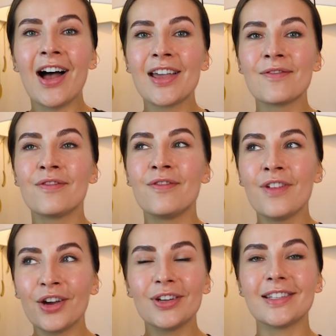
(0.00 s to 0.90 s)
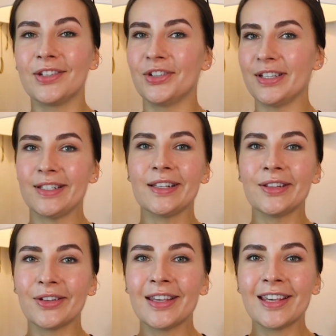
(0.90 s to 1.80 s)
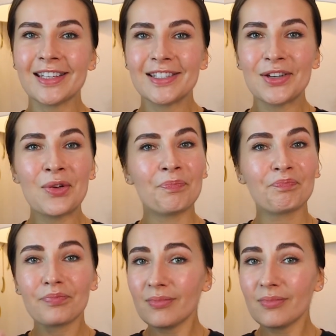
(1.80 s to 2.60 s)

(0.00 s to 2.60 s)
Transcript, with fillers: I am very seriously looking into,